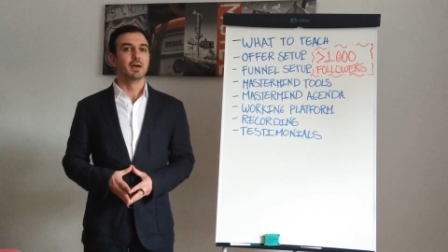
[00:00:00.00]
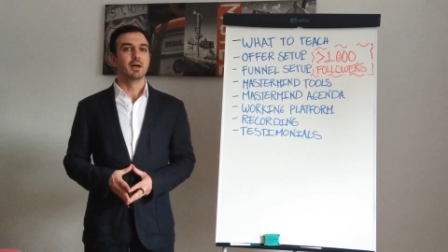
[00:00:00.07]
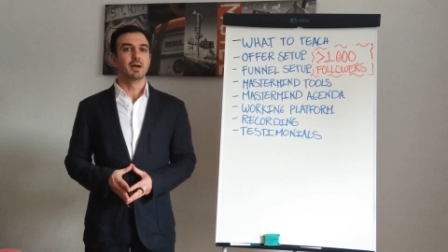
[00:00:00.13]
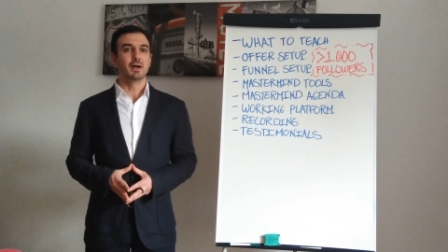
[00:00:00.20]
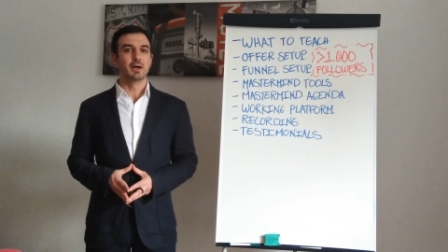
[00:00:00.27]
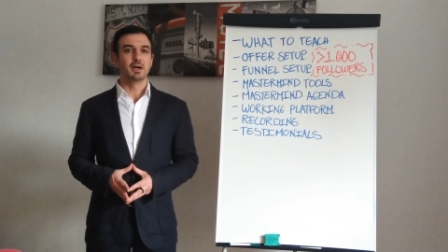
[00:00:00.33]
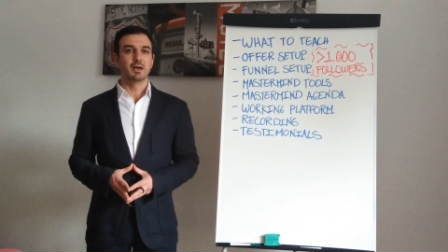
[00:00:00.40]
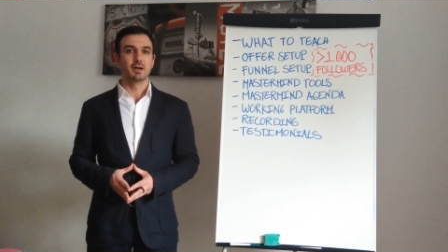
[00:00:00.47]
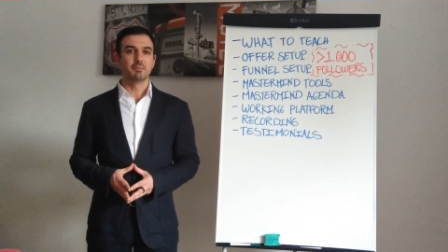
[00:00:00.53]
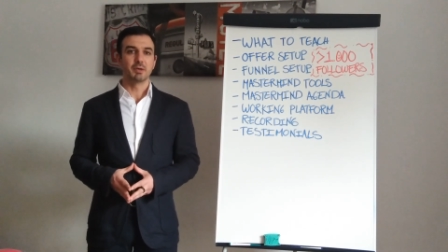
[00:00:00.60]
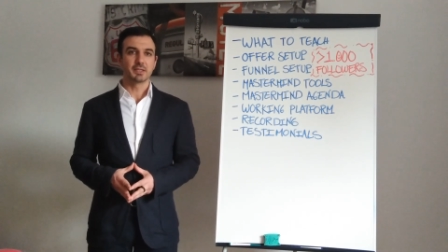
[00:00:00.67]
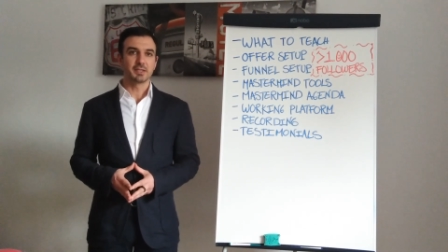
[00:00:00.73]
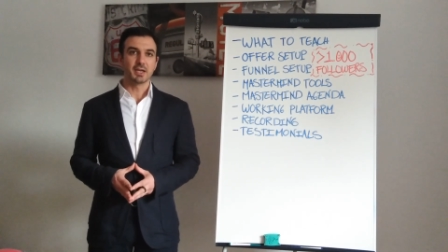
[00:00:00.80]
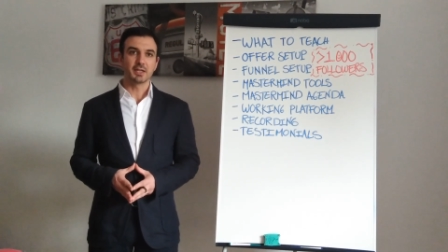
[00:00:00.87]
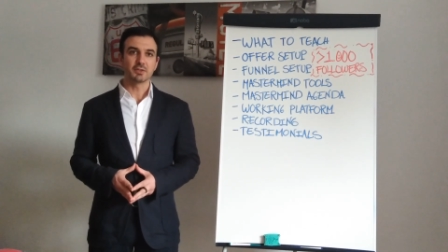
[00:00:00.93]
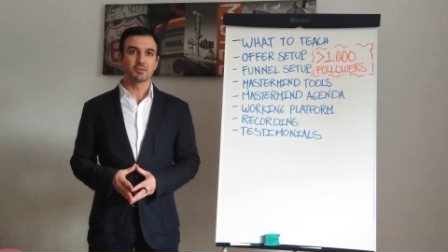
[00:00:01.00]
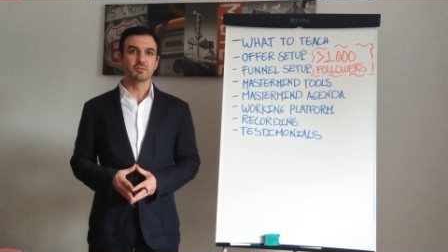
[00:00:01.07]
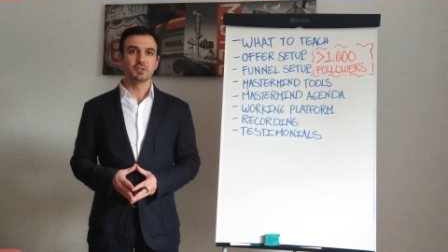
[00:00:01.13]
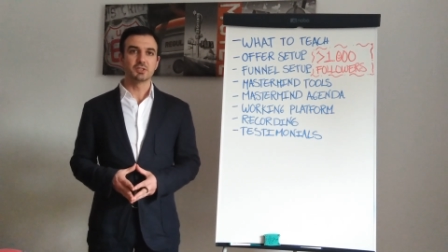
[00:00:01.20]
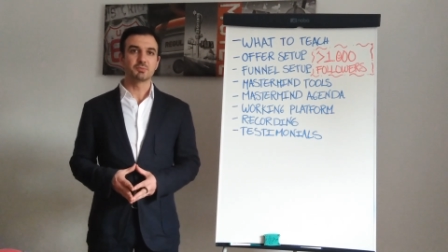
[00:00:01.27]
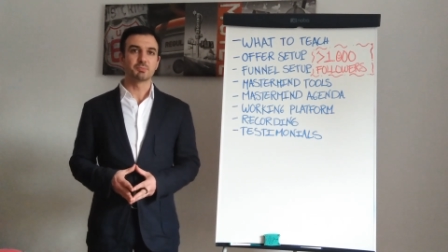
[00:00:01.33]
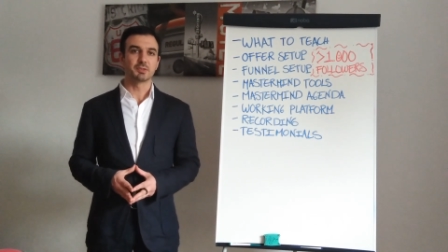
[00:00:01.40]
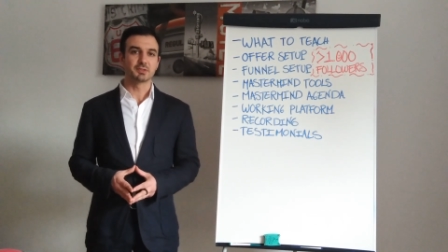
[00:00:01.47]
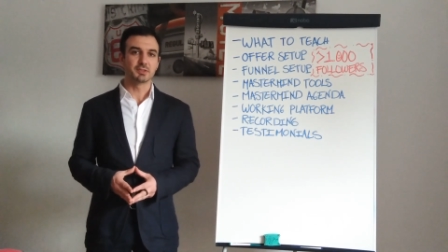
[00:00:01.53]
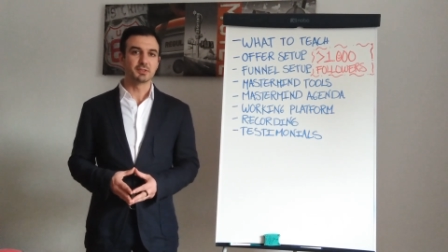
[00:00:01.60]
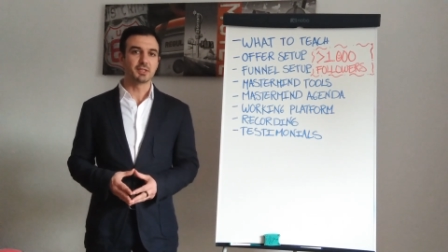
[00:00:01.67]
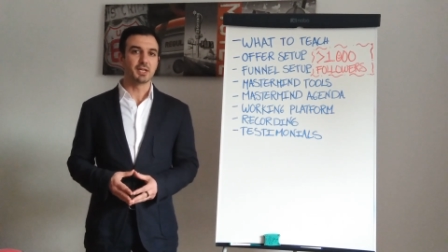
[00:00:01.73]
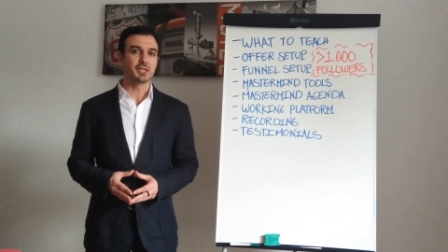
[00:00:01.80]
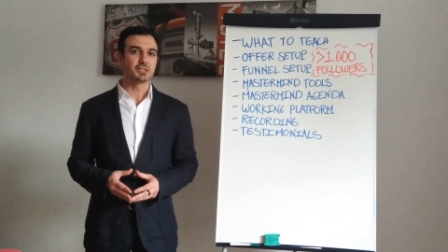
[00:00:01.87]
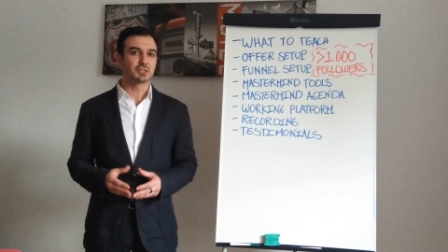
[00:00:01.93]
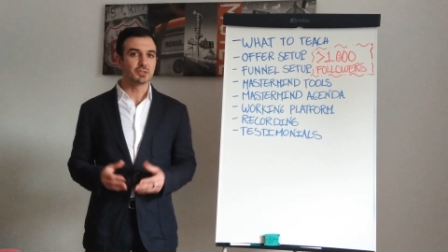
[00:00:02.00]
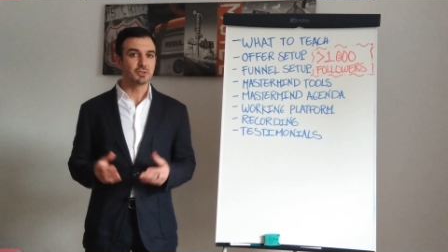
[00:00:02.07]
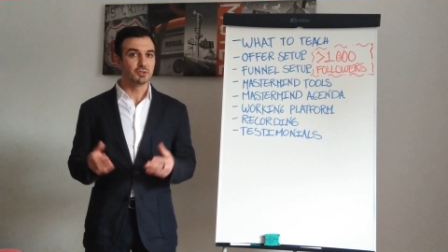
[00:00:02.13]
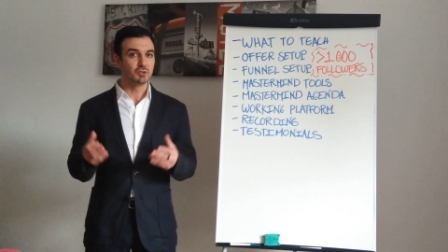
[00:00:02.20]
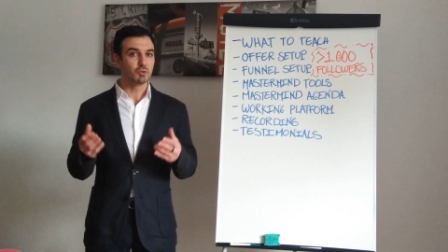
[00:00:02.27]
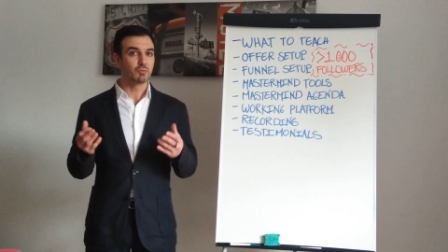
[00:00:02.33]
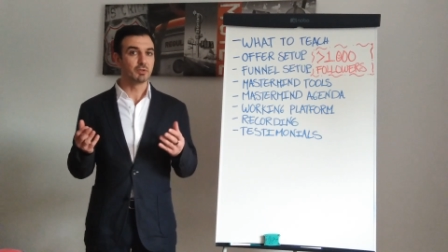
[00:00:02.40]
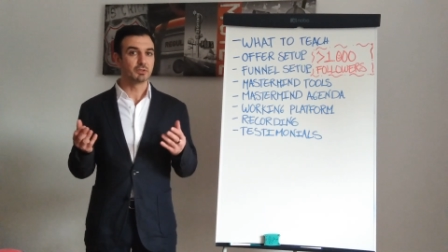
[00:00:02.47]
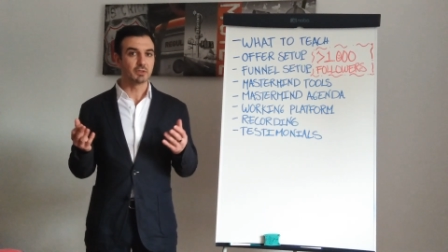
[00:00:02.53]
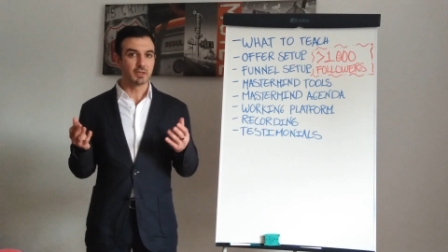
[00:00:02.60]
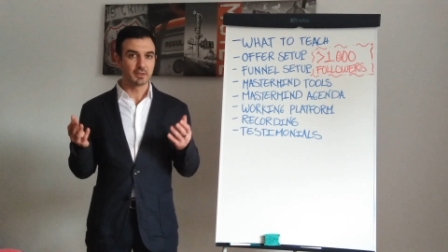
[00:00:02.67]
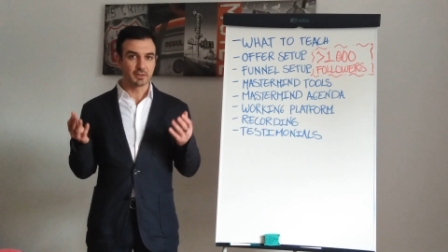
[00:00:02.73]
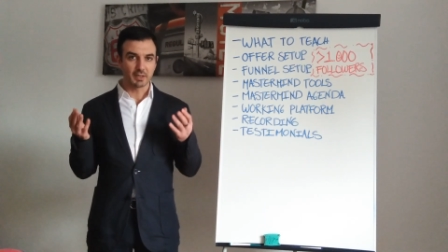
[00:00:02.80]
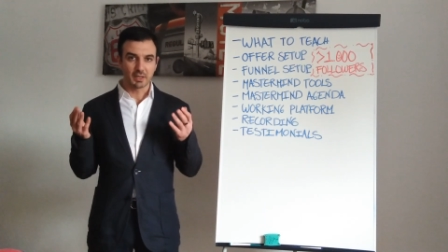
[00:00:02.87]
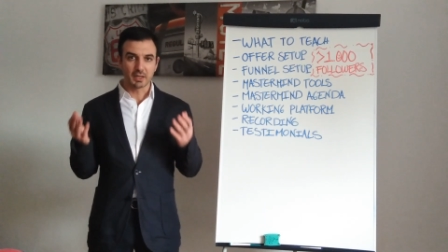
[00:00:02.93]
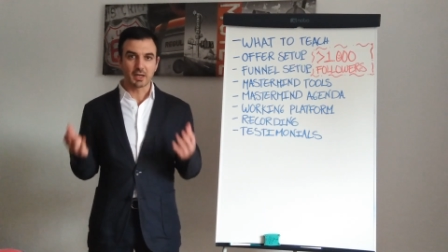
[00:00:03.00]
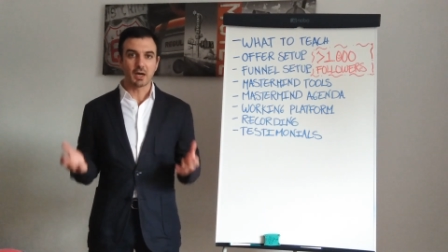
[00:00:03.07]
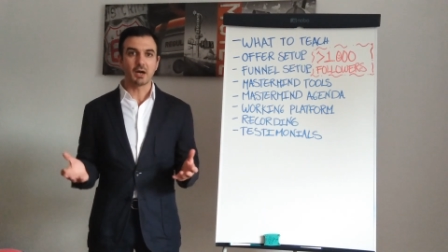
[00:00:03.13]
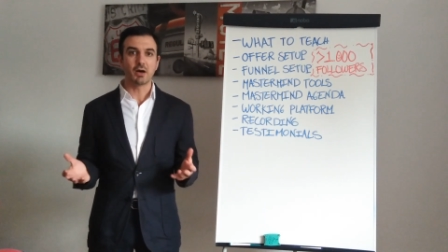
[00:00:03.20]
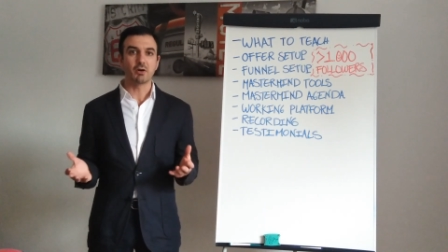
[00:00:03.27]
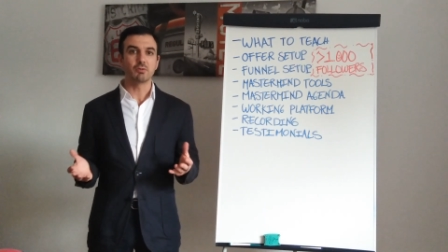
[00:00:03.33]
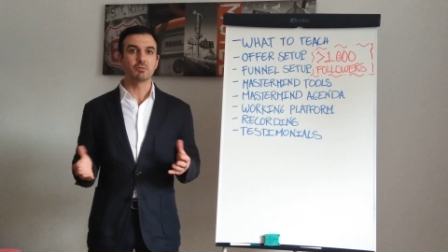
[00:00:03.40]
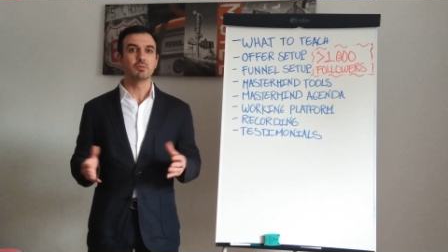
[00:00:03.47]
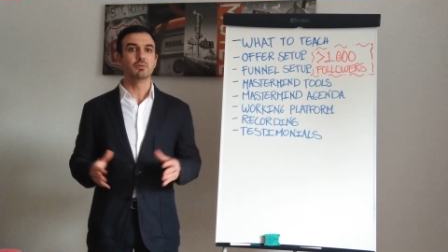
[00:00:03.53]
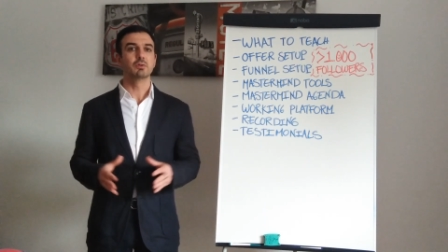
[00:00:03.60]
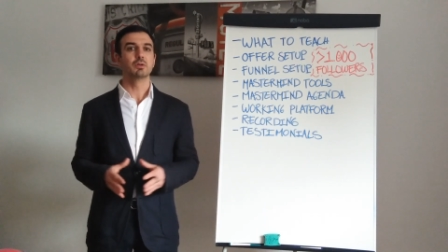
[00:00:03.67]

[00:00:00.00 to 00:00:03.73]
By the end of this presentation, you will learn how